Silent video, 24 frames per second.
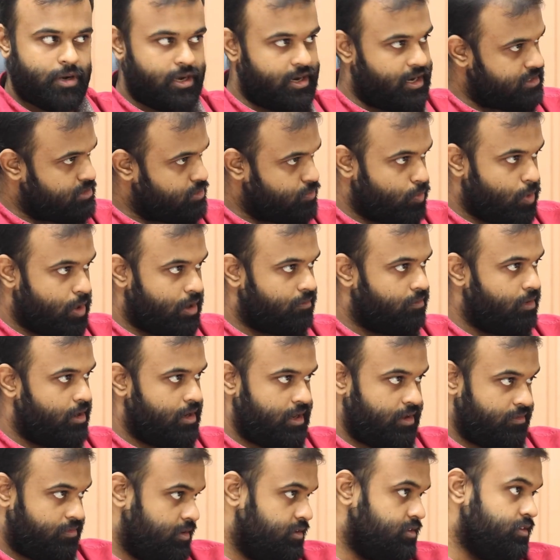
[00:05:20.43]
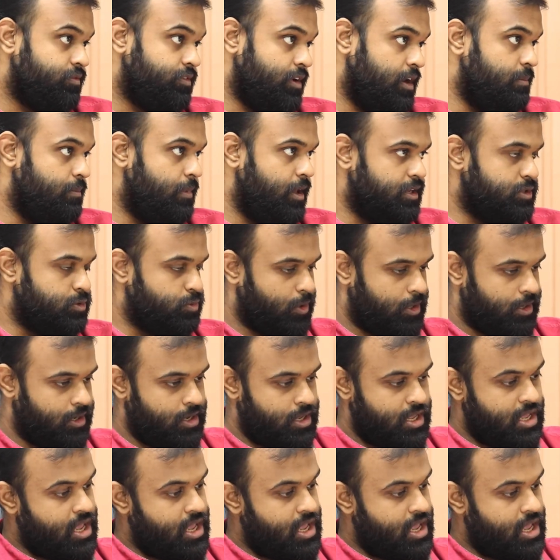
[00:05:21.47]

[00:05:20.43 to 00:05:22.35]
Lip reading: it doesn't work well if it's a feed based one.